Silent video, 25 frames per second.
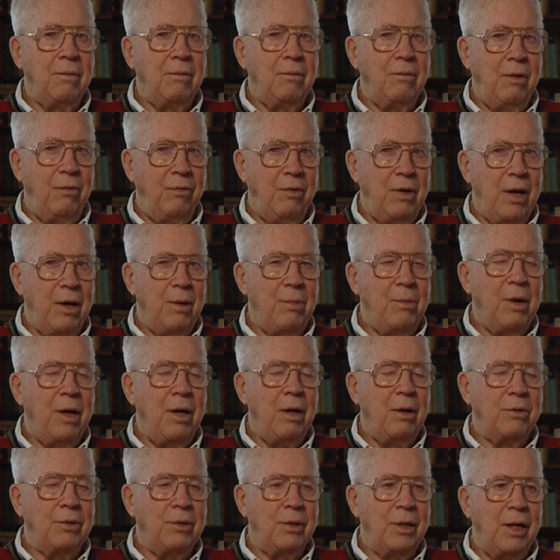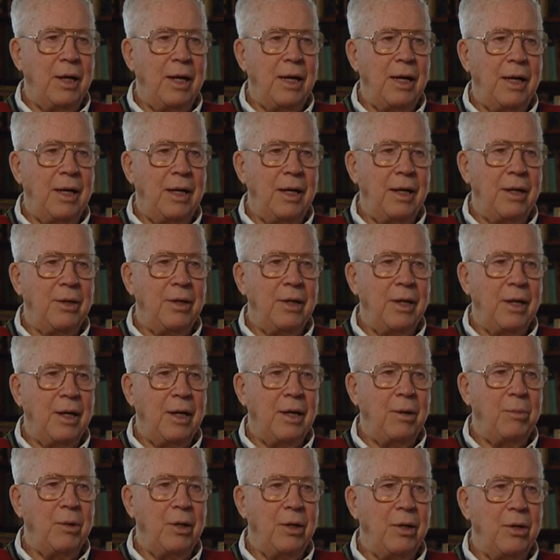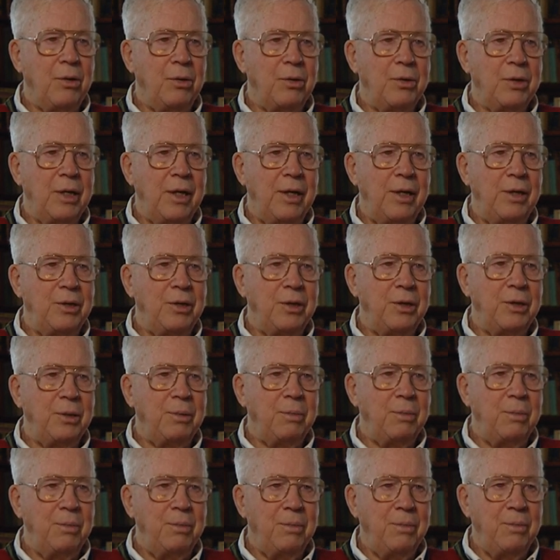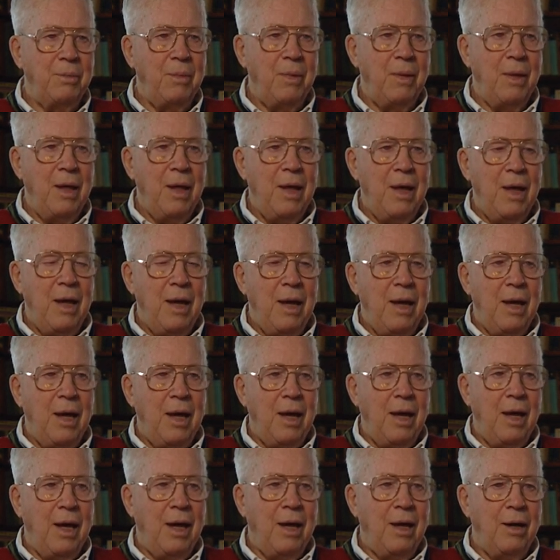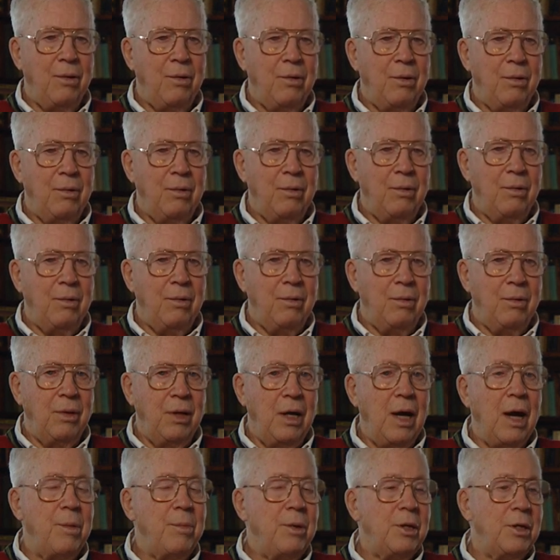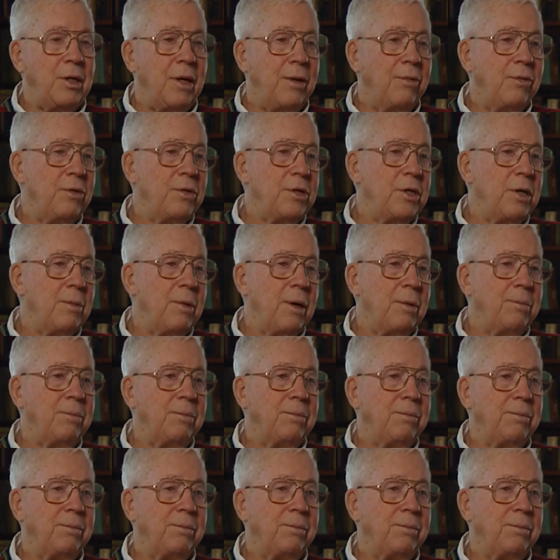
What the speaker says: We've got them now today in the Army in those ages. And the Army toughens them up.